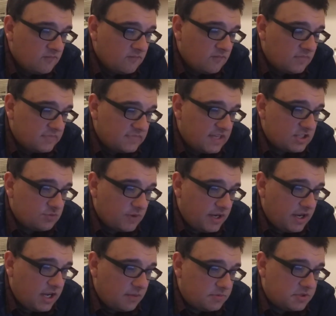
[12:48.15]
that's what I
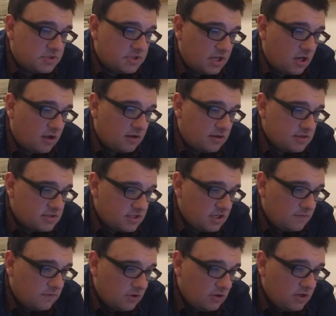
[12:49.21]
have to say on this. And if
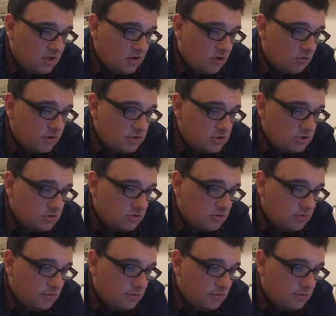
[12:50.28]
you're not going to